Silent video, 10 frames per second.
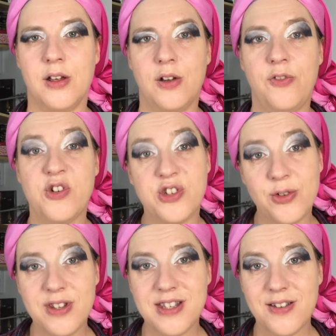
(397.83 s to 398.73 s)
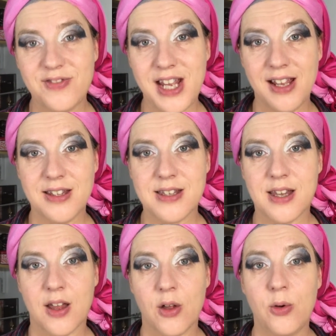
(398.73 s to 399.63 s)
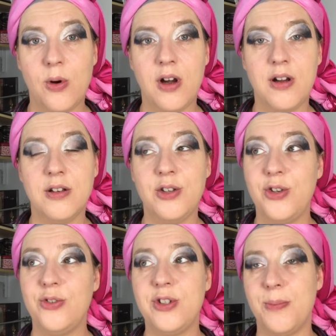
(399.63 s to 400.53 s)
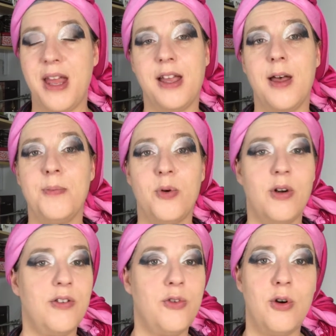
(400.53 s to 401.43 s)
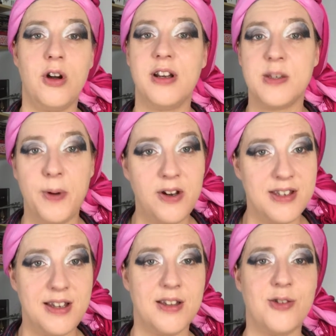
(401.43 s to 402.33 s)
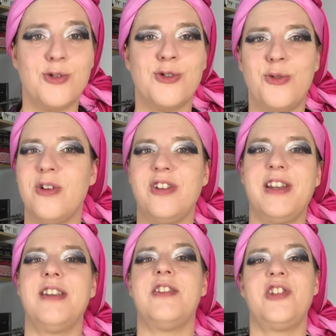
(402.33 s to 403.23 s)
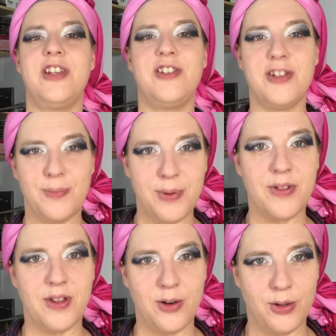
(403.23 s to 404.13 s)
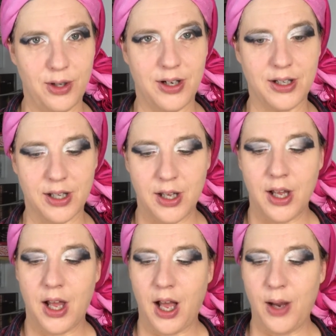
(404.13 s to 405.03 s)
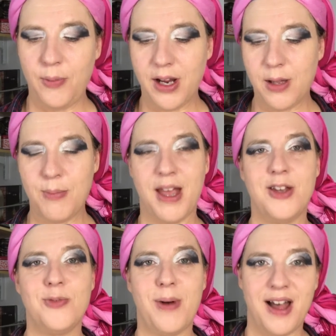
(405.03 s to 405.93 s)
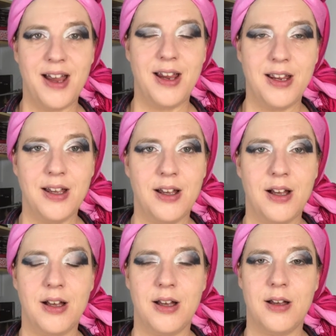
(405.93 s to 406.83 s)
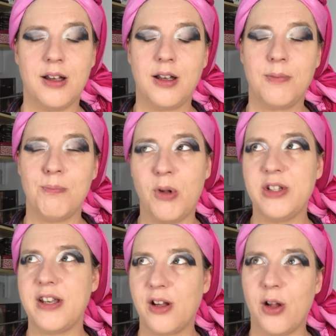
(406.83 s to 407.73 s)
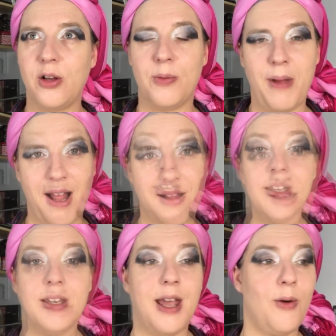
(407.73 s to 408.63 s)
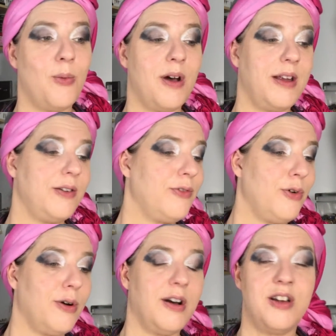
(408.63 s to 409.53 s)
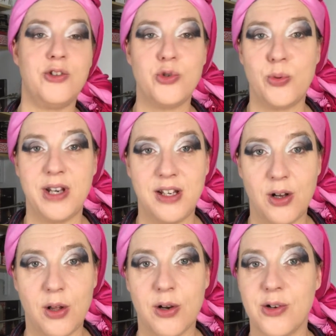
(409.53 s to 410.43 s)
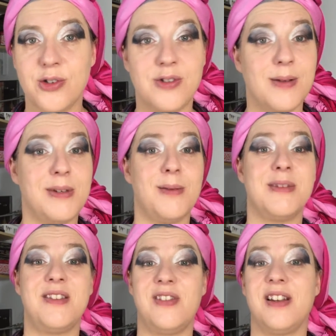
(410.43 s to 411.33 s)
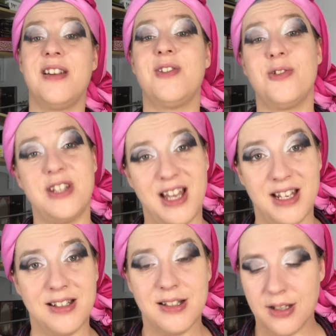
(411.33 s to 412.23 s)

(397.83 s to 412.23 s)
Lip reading: For students of dance who are new to makeup, or for experienced dancers who are looking to change up their look, I recommend buying a multicolor palette. You can get one for under $20 or sometimes even under $10.